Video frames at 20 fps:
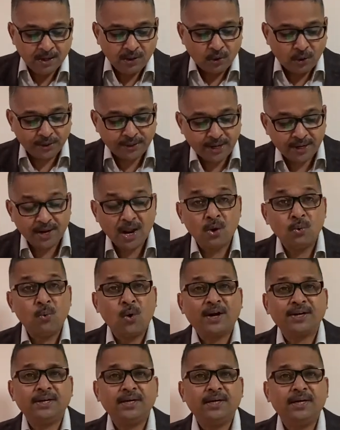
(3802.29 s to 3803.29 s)
Okay, now
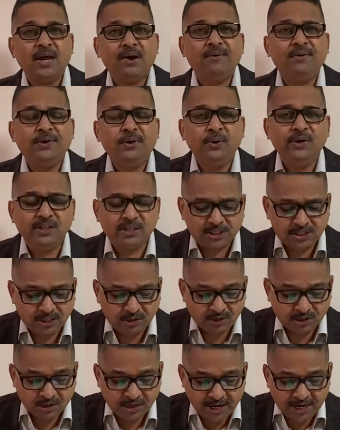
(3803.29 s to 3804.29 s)
what did David do in the
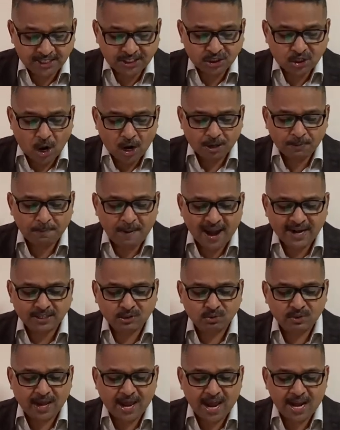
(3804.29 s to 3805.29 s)
situation? He talked back to
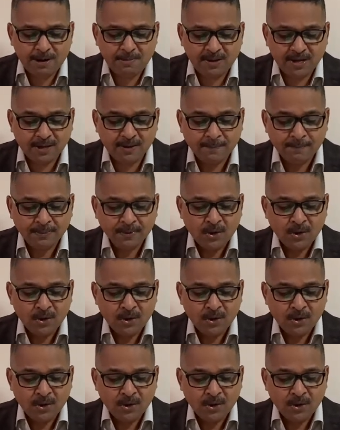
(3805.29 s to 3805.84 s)
the enemy.